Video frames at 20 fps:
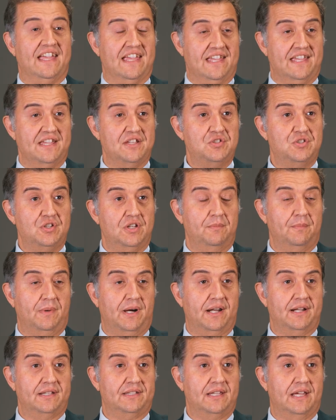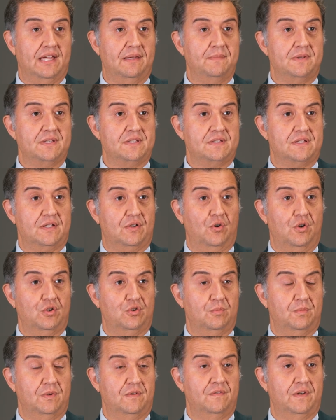ESG in maritime is going
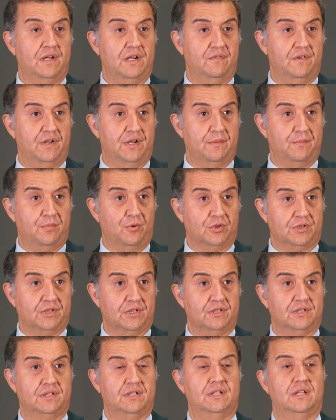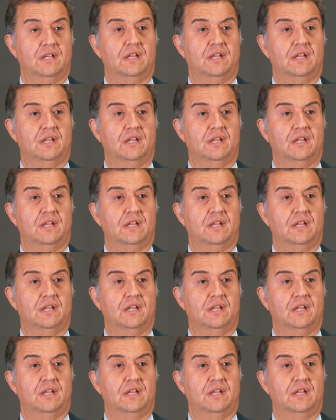to be very, very important.